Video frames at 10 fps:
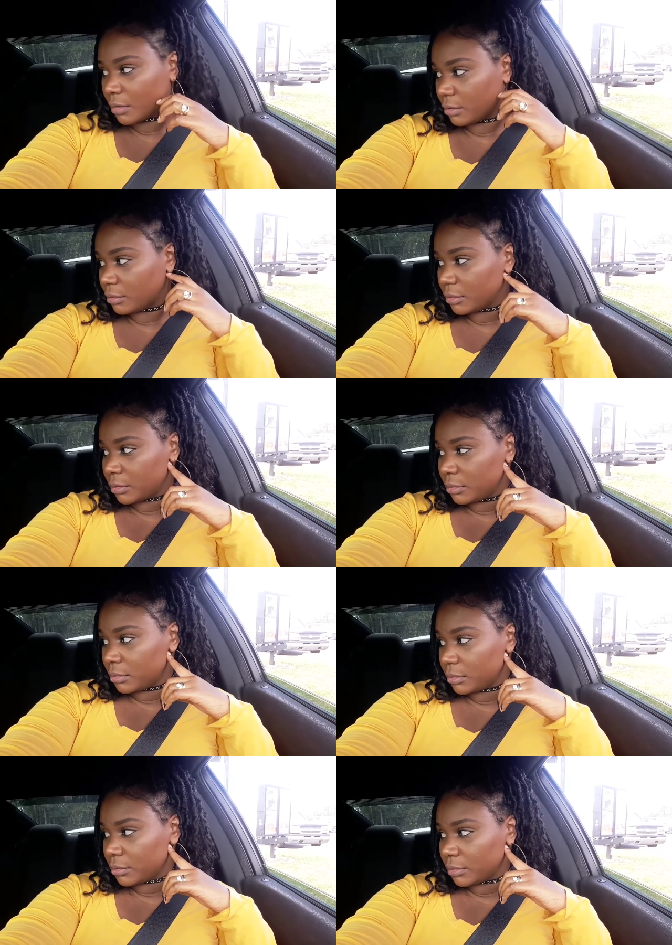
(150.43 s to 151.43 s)

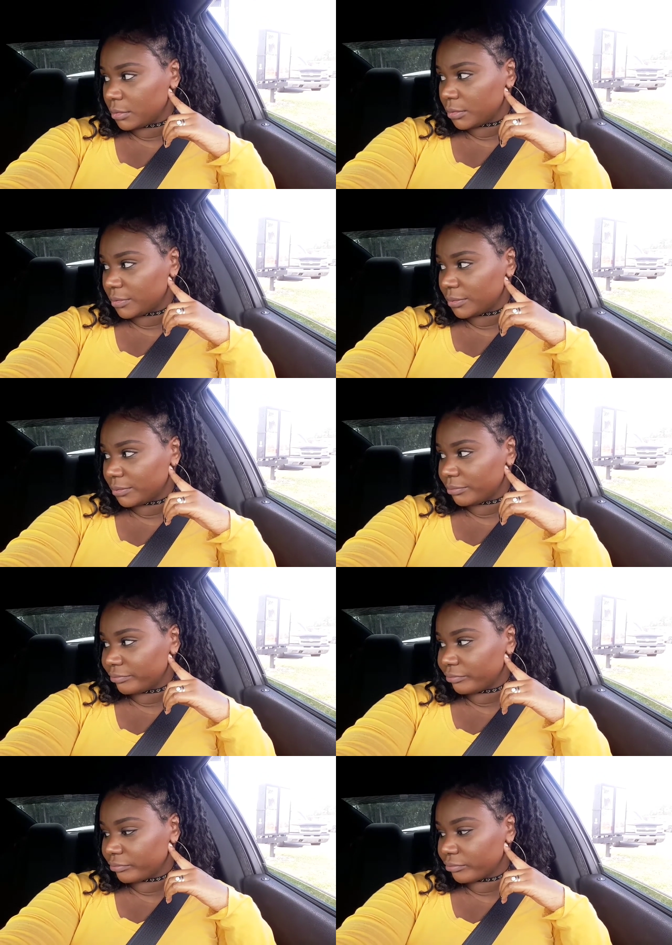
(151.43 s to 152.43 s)

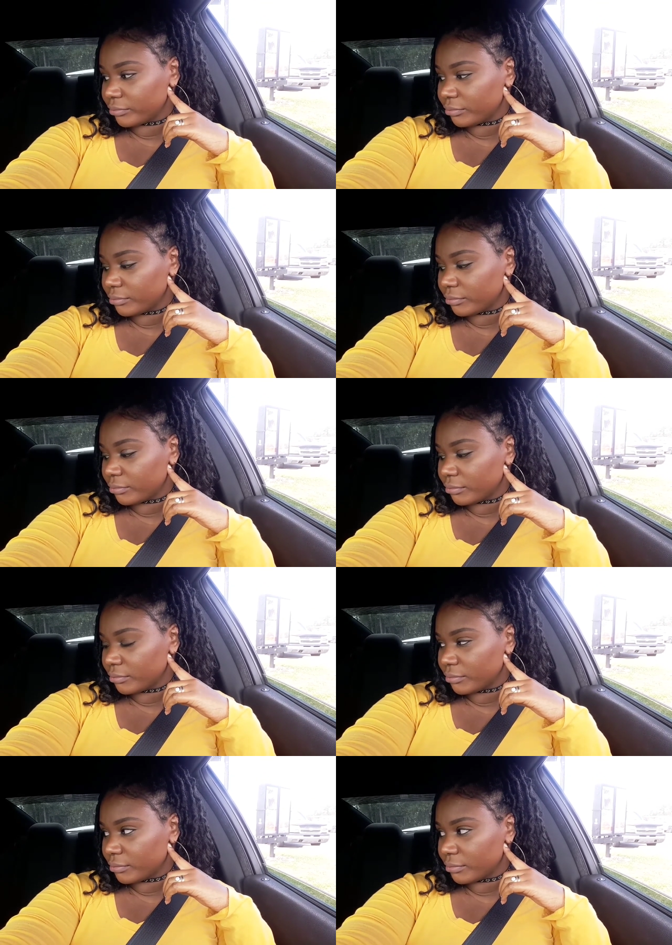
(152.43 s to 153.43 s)

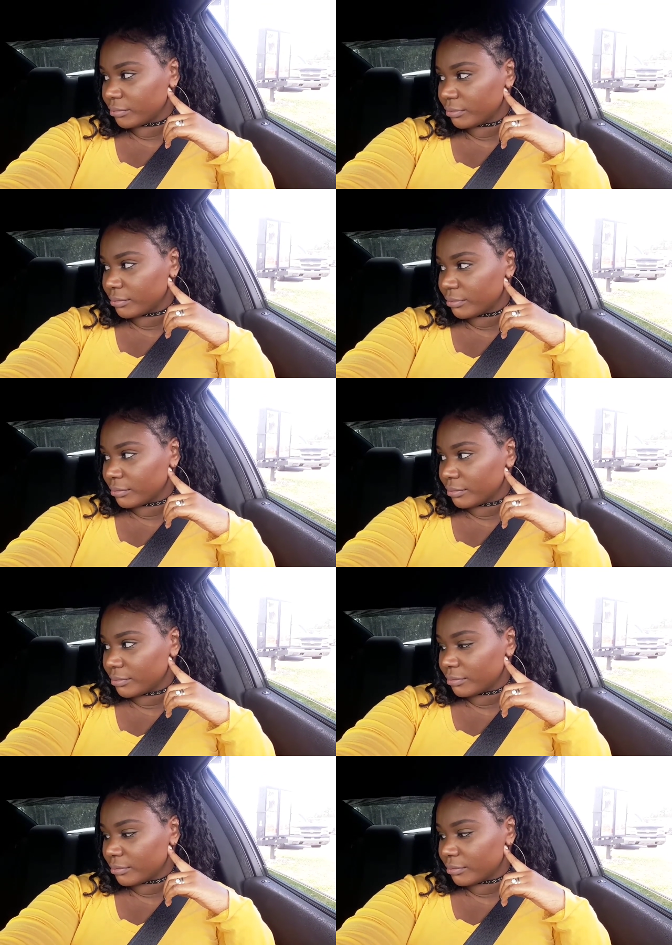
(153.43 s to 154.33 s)
No one is speaking in this clip.